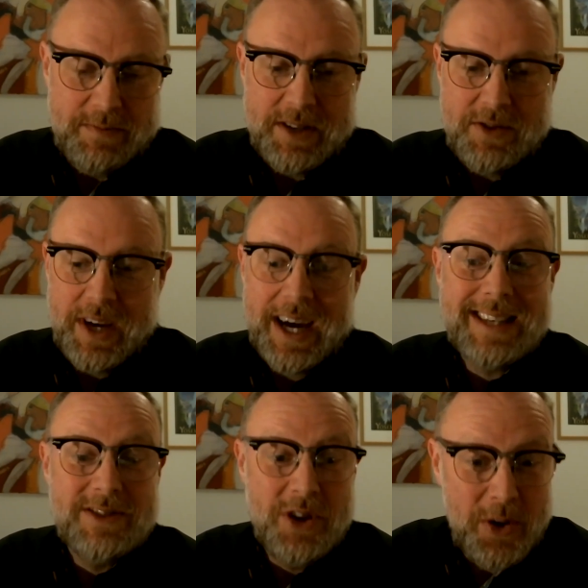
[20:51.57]
But you
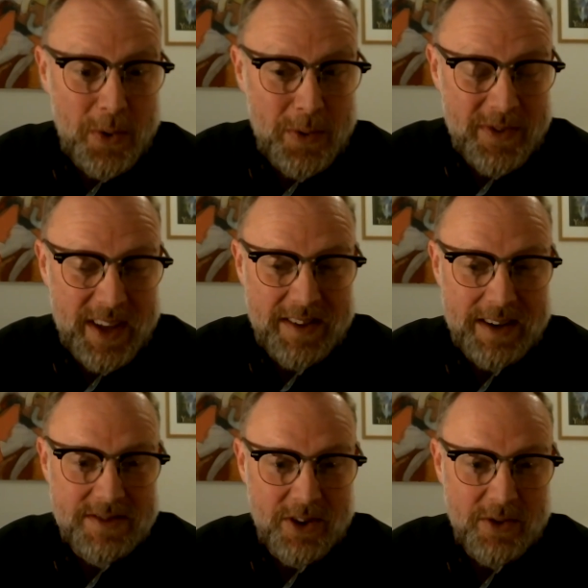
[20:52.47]
guys know that
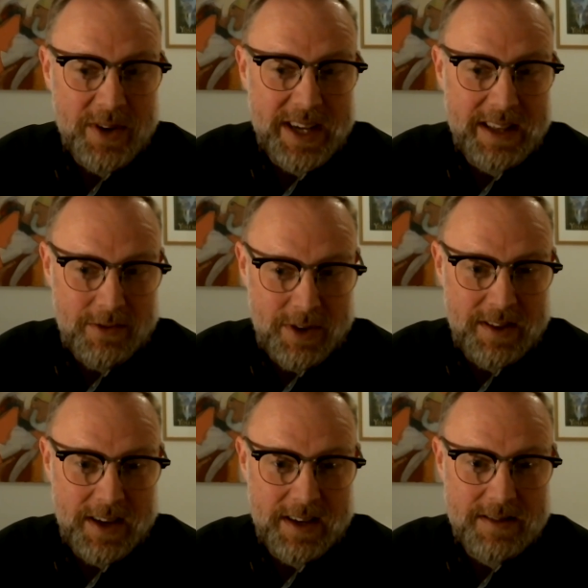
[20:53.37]
there is only three
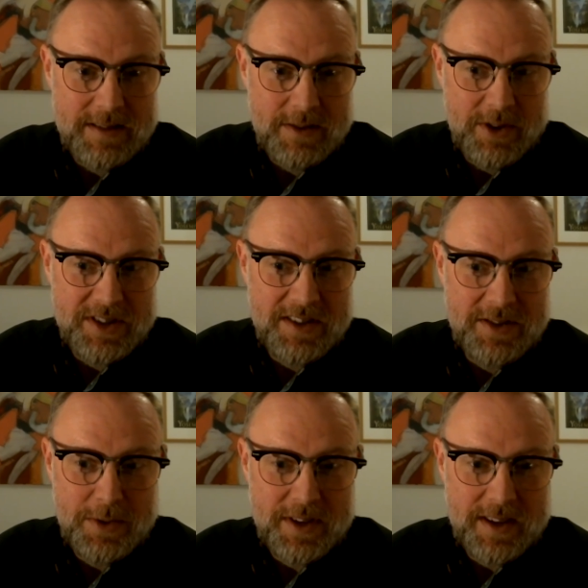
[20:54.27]
things, or is it
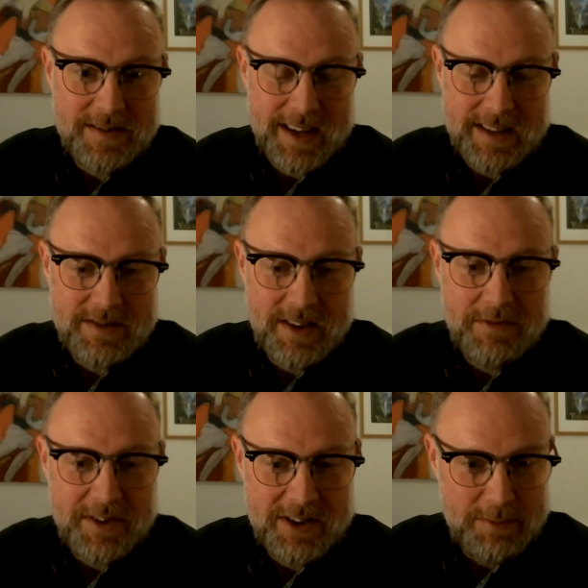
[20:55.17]
two things? That's
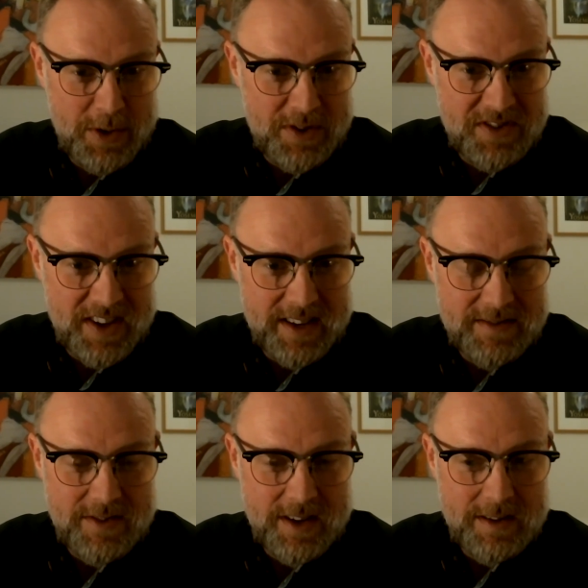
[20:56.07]
tough in computer
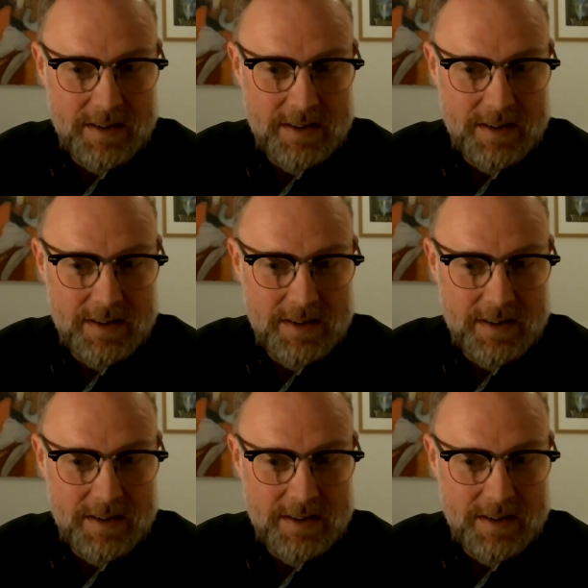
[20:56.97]
science, right?